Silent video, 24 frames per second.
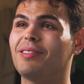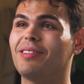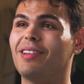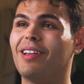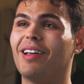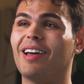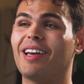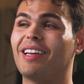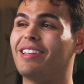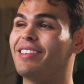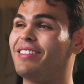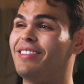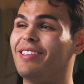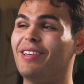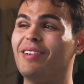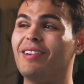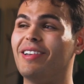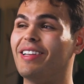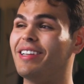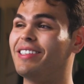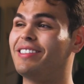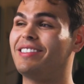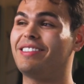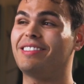Like, dude,
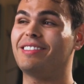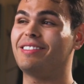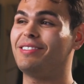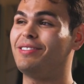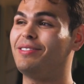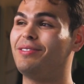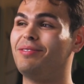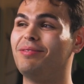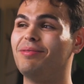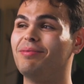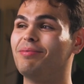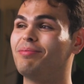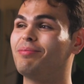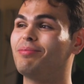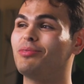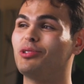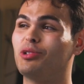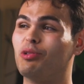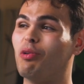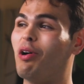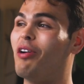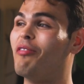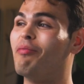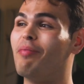it's
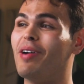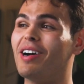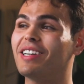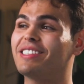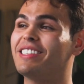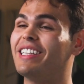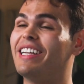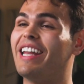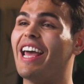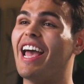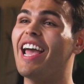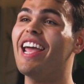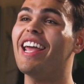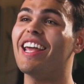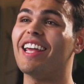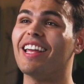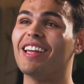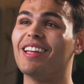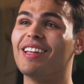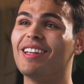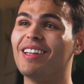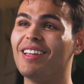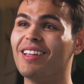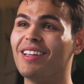$12 a
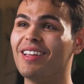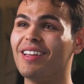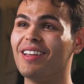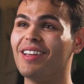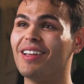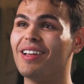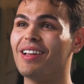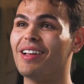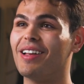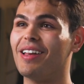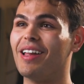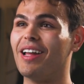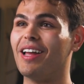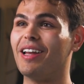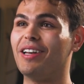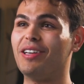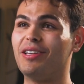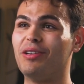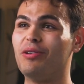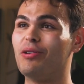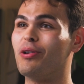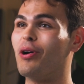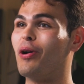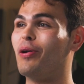day
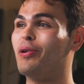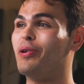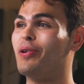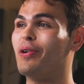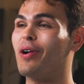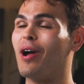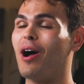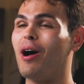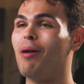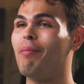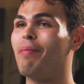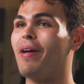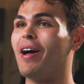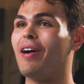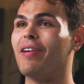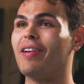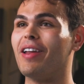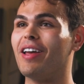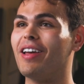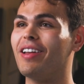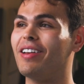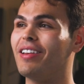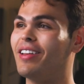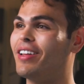and you go and you compound
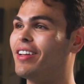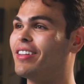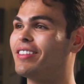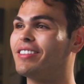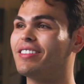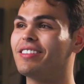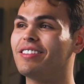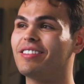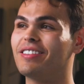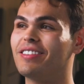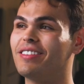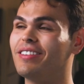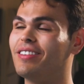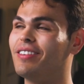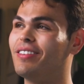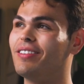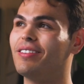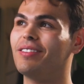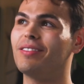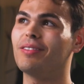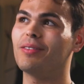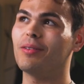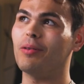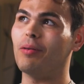it. That's
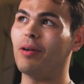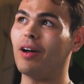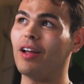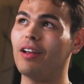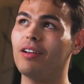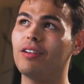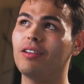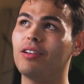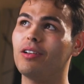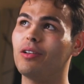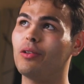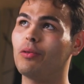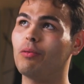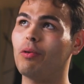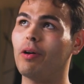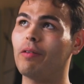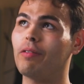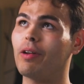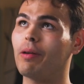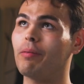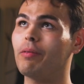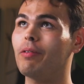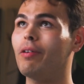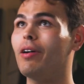what, 12
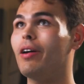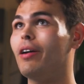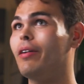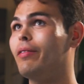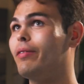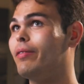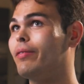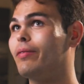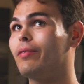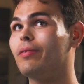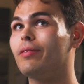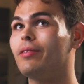times 5,